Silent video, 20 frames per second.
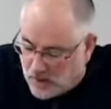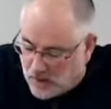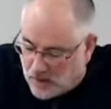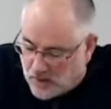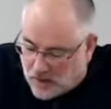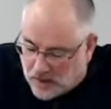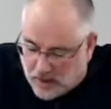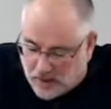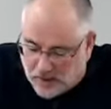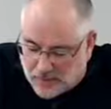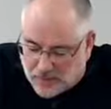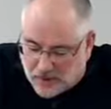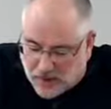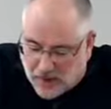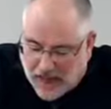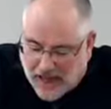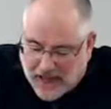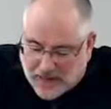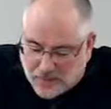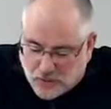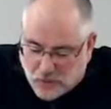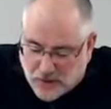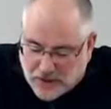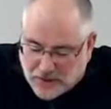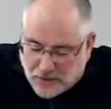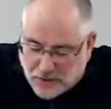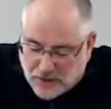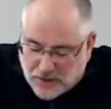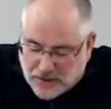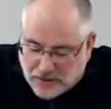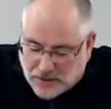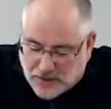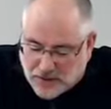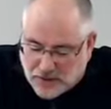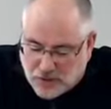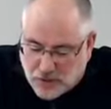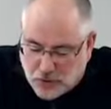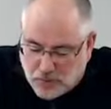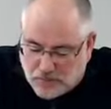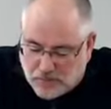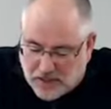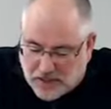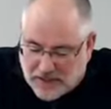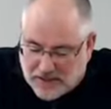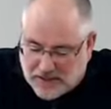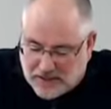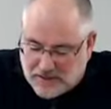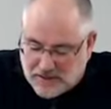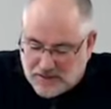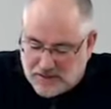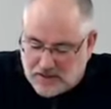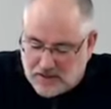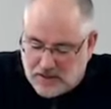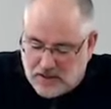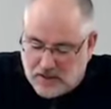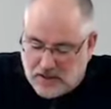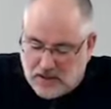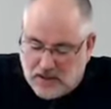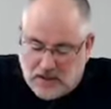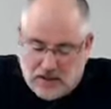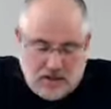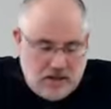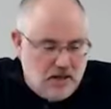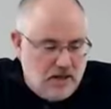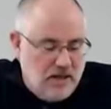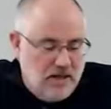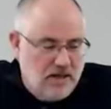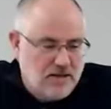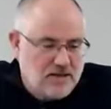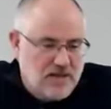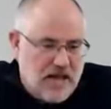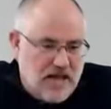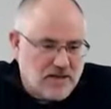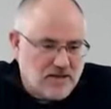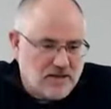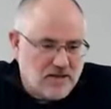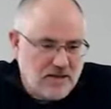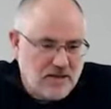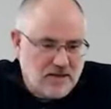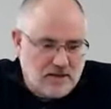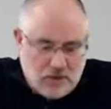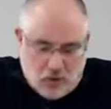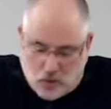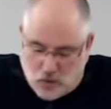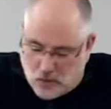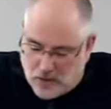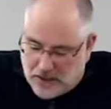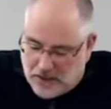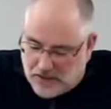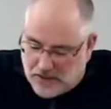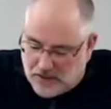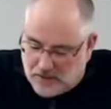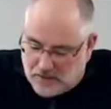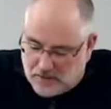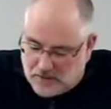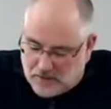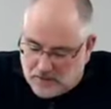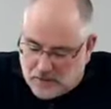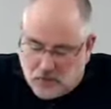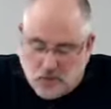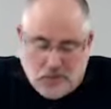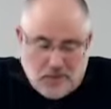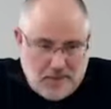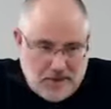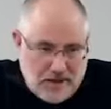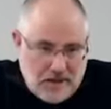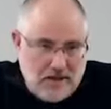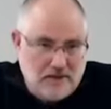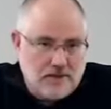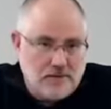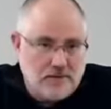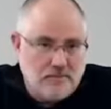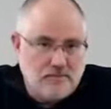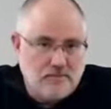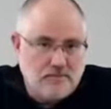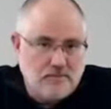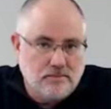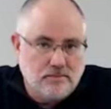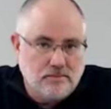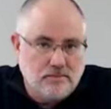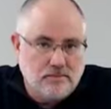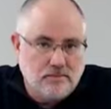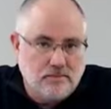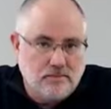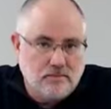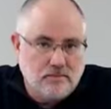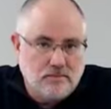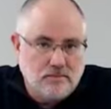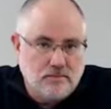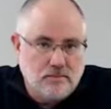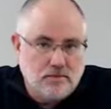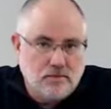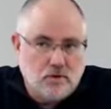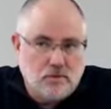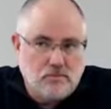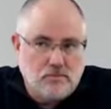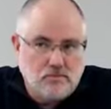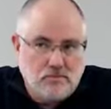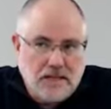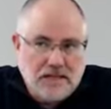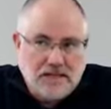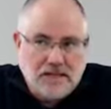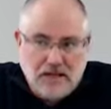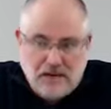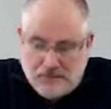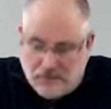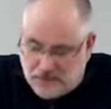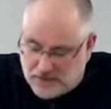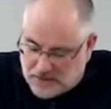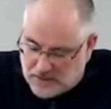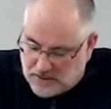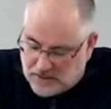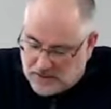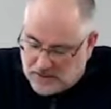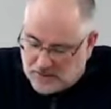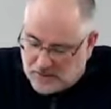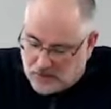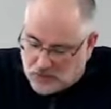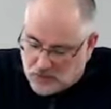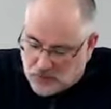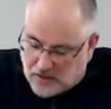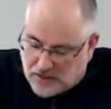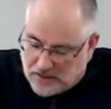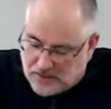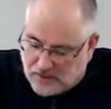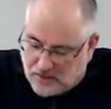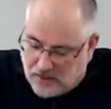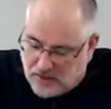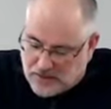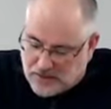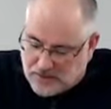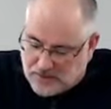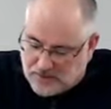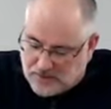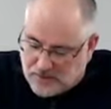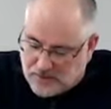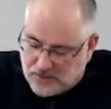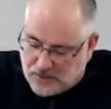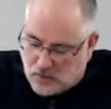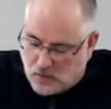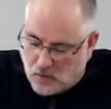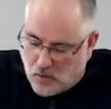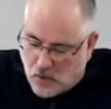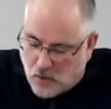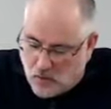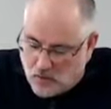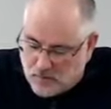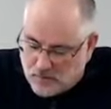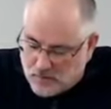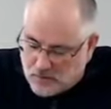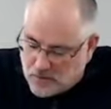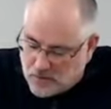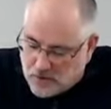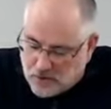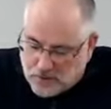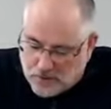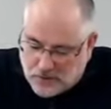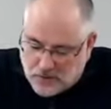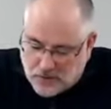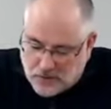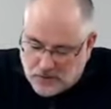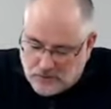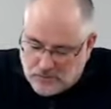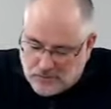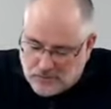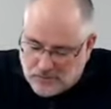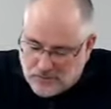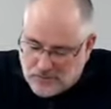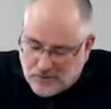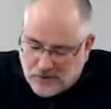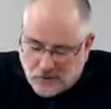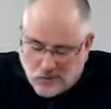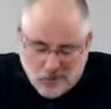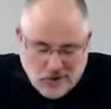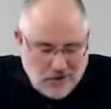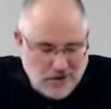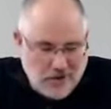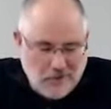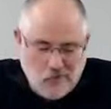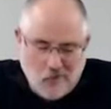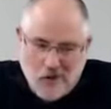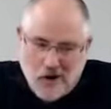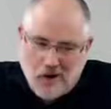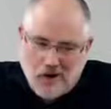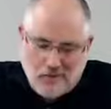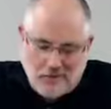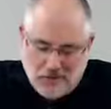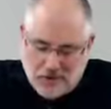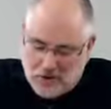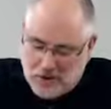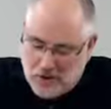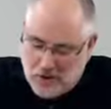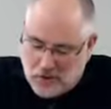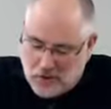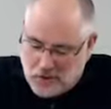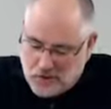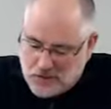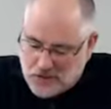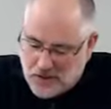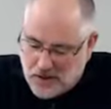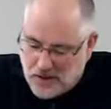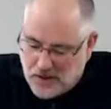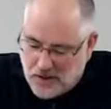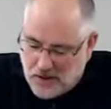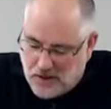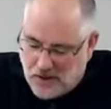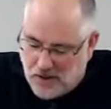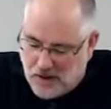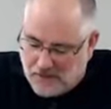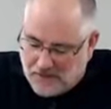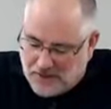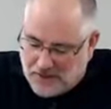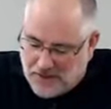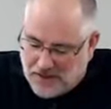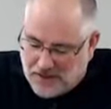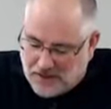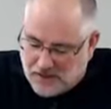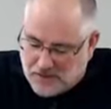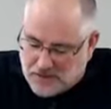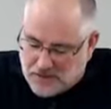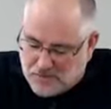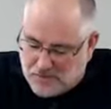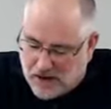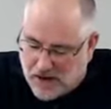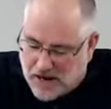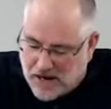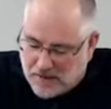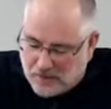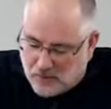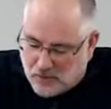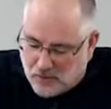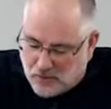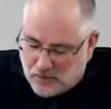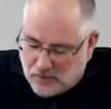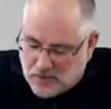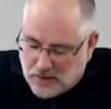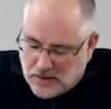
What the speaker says: the Latin rendering "to do penance" is actually in the Greek "to repent." So big difference in those translations. So Rome could really didn't welcome the news of an English Bible